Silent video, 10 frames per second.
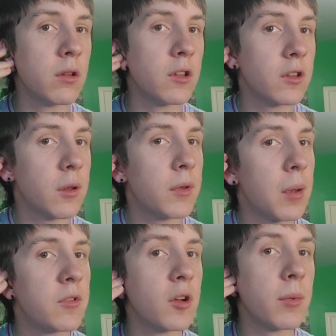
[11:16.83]

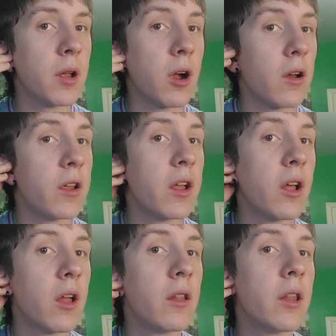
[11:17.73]
Sometimes they're a bit hard to get
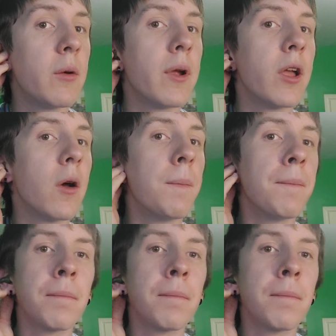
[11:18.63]
on. There we go.